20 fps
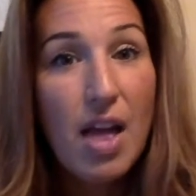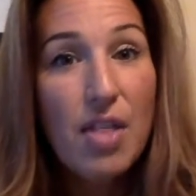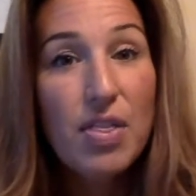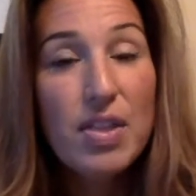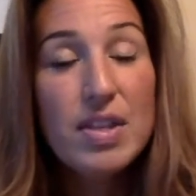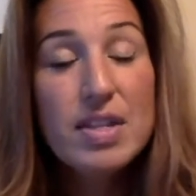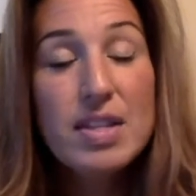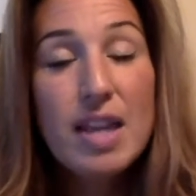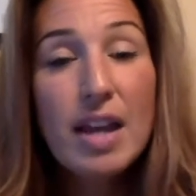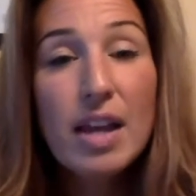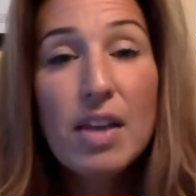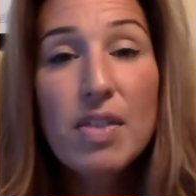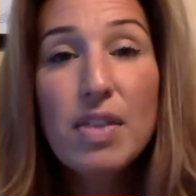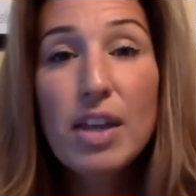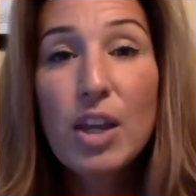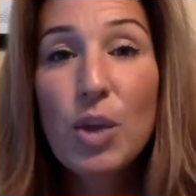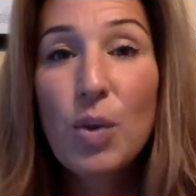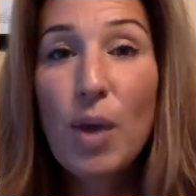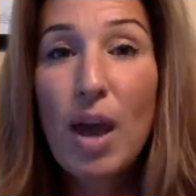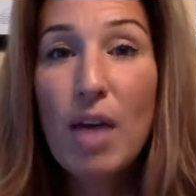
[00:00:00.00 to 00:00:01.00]
The second
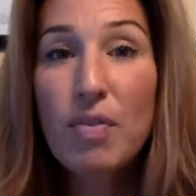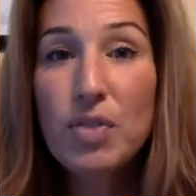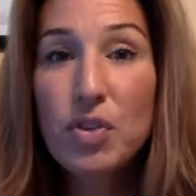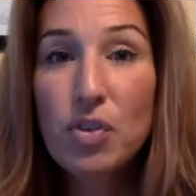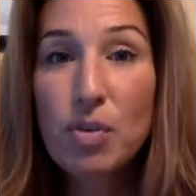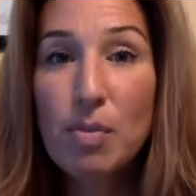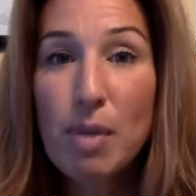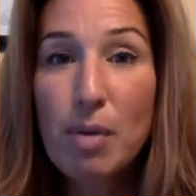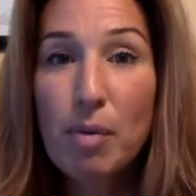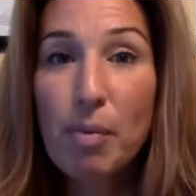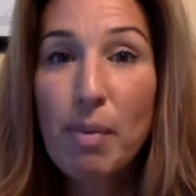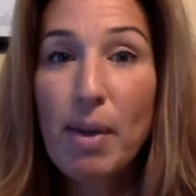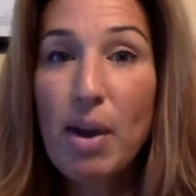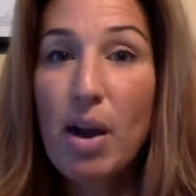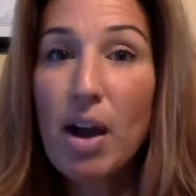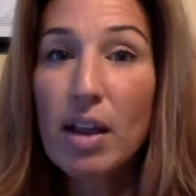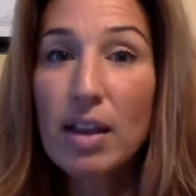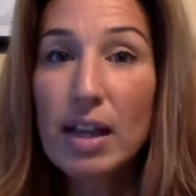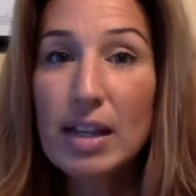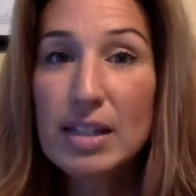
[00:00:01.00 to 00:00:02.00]
thing you have to remember about
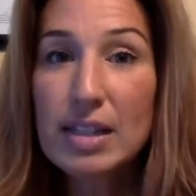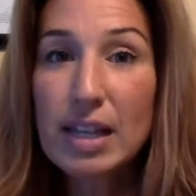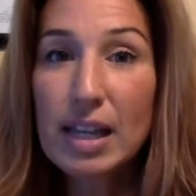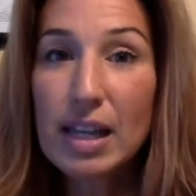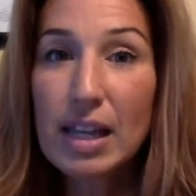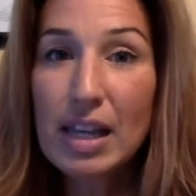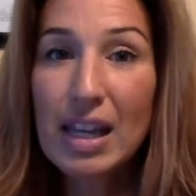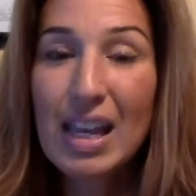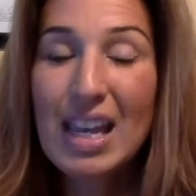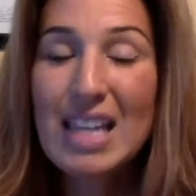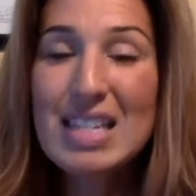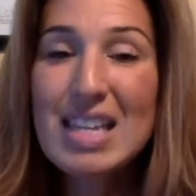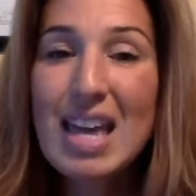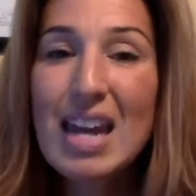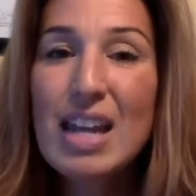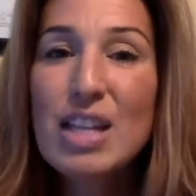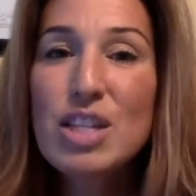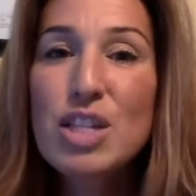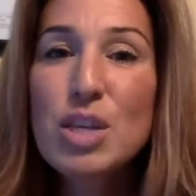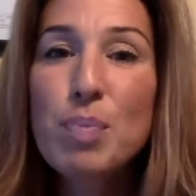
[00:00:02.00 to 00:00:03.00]
online dating is that
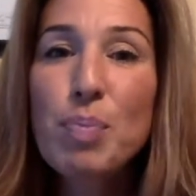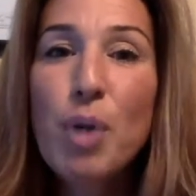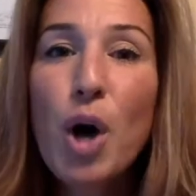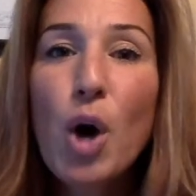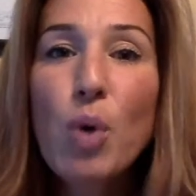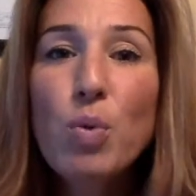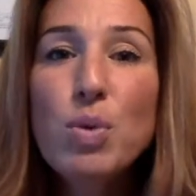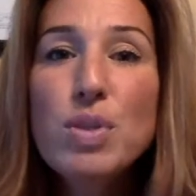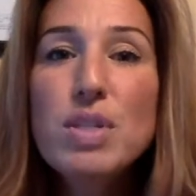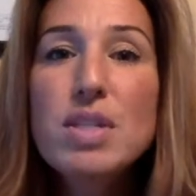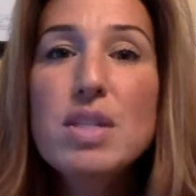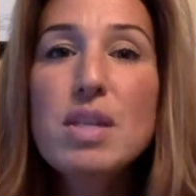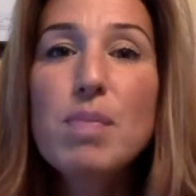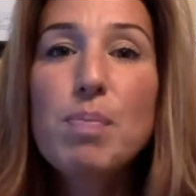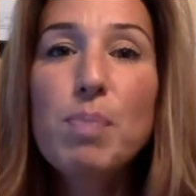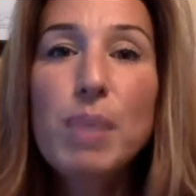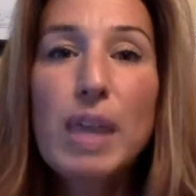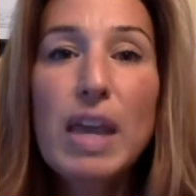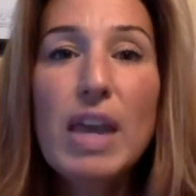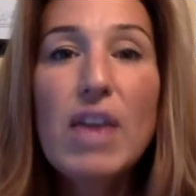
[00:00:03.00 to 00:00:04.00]
it's supposed to
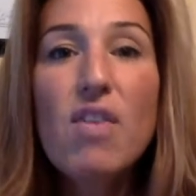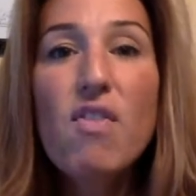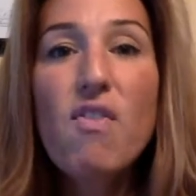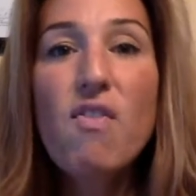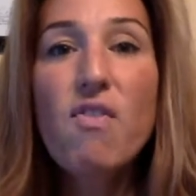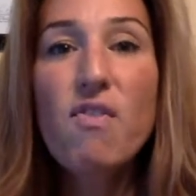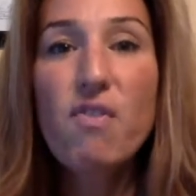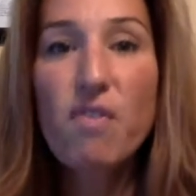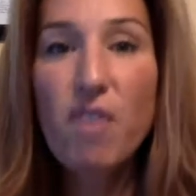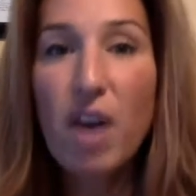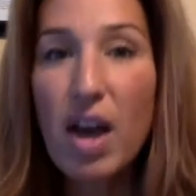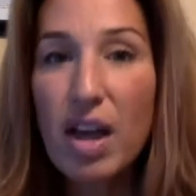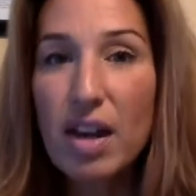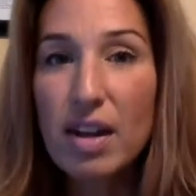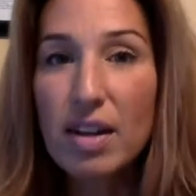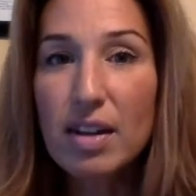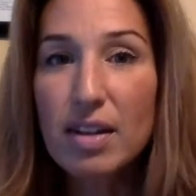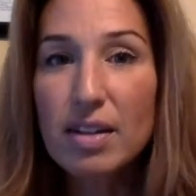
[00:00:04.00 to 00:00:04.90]
be fun.